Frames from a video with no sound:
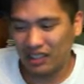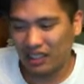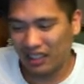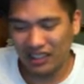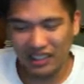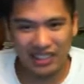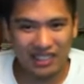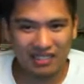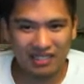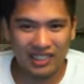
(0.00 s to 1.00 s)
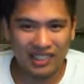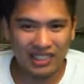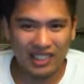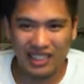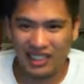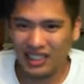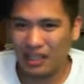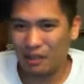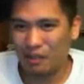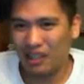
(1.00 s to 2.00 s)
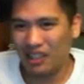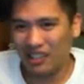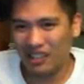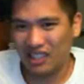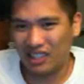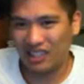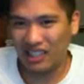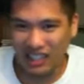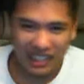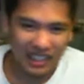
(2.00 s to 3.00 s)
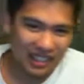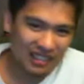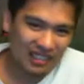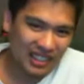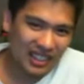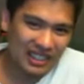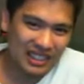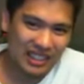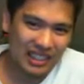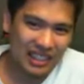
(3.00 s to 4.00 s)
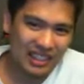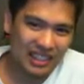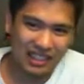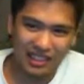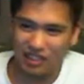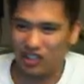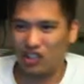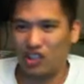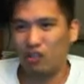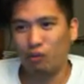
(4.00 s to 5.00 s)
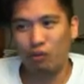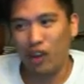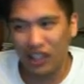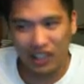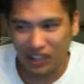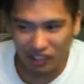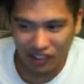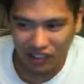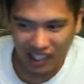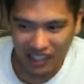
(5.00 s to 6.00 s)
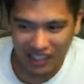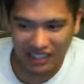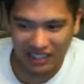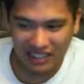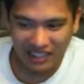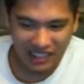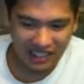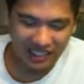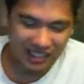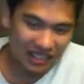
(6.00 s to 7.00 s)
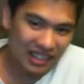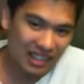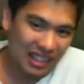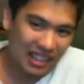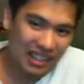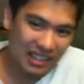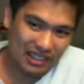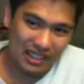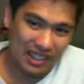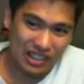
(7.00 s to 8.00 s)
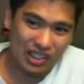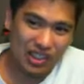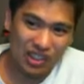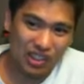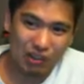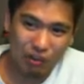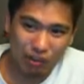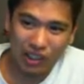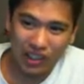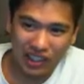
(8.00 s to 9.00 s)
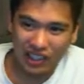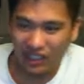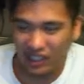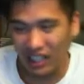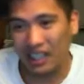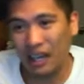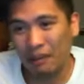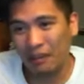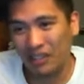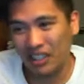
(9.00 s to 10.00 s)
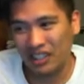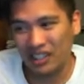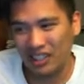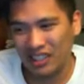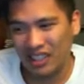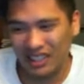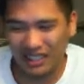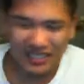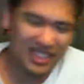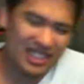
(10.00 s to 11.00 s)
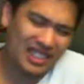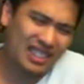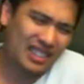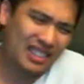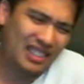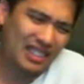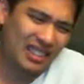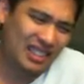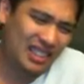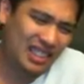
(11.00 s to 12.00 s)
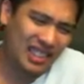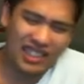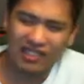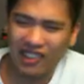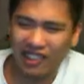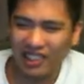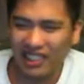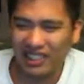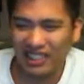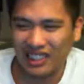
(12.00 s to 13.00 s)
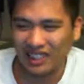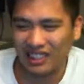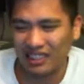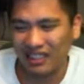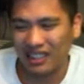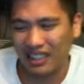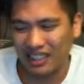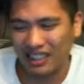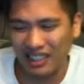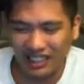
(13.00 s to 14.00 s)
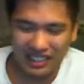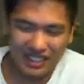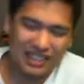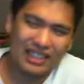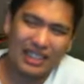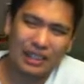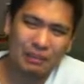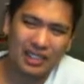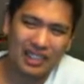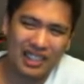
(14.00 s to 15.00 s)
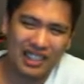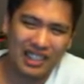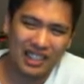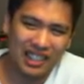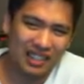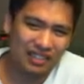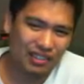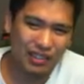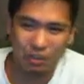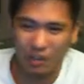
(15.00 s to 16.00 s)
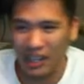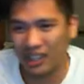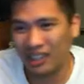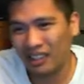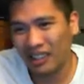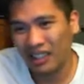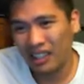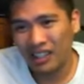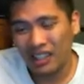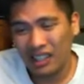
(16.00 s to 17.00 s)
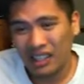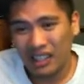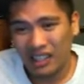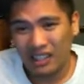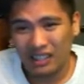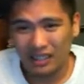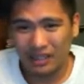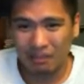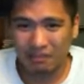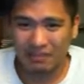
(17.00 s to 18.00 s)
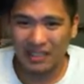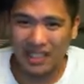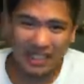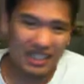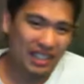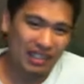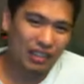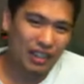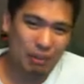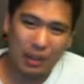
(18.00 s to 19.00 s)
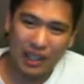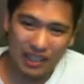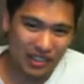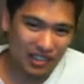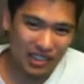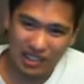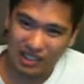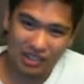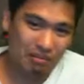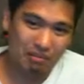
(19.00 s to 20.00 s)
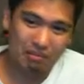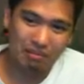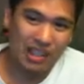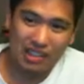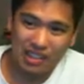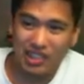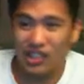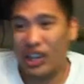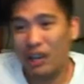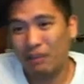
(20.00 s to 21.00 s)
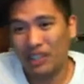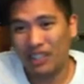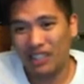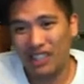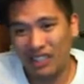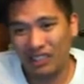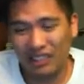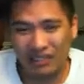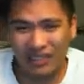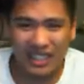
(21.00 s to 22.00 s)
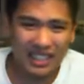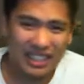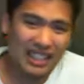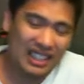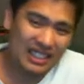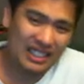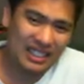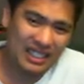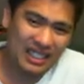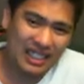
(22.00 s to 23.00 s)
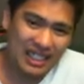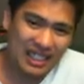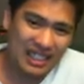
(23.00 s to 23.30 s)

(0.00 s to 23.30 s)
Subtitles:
Douglas was in the same spot as, like, Diego was, Douglas was just, like, running through guys, you know? And just looking really good in, like, MFC. Except against Jesse Juarez, you know? Kind of got a sub, like, late from his back. And, you know, he went to Bellator and just, now he's a champion, you know what I mean? It's just,